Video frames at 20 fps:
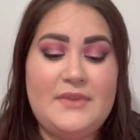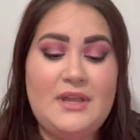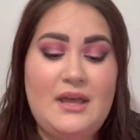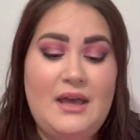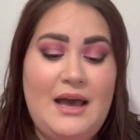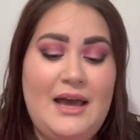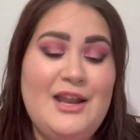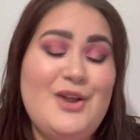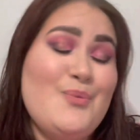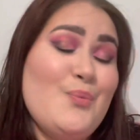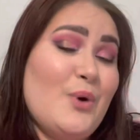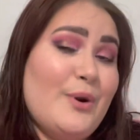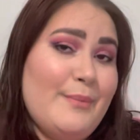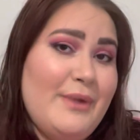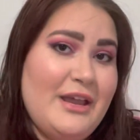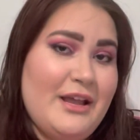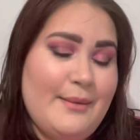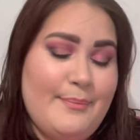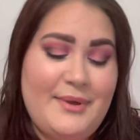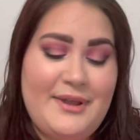I didn't wear
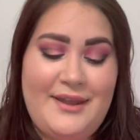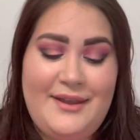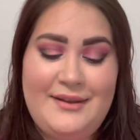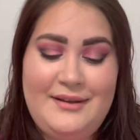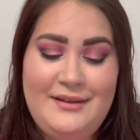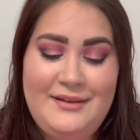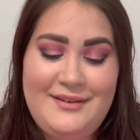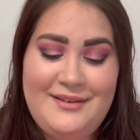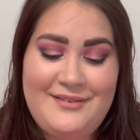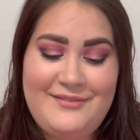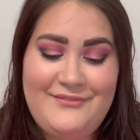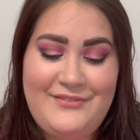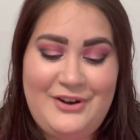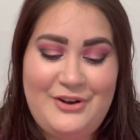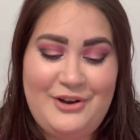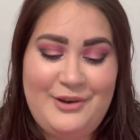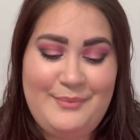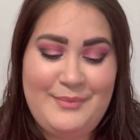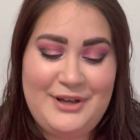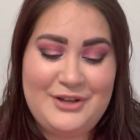makeup again
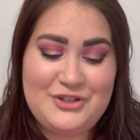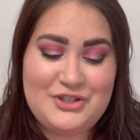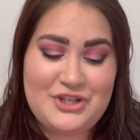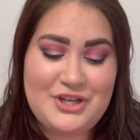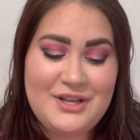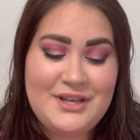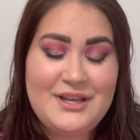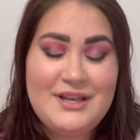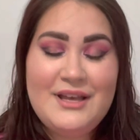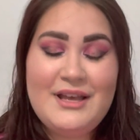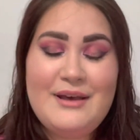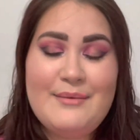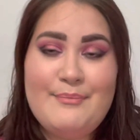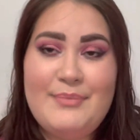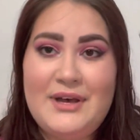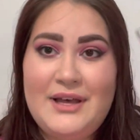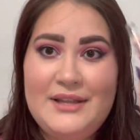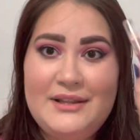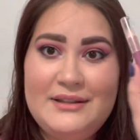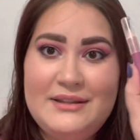very much,
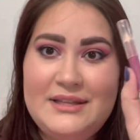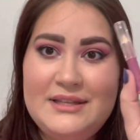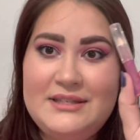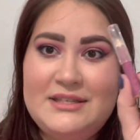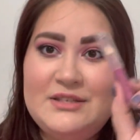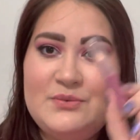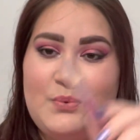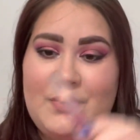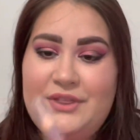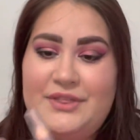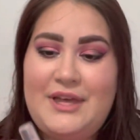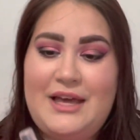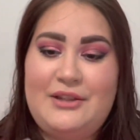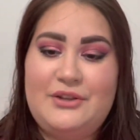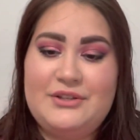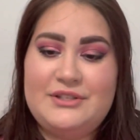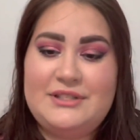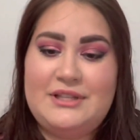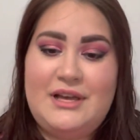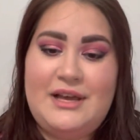but this is what that
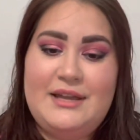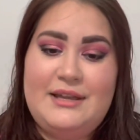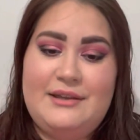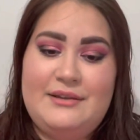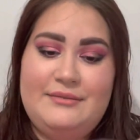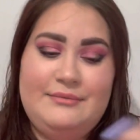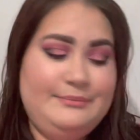looks like.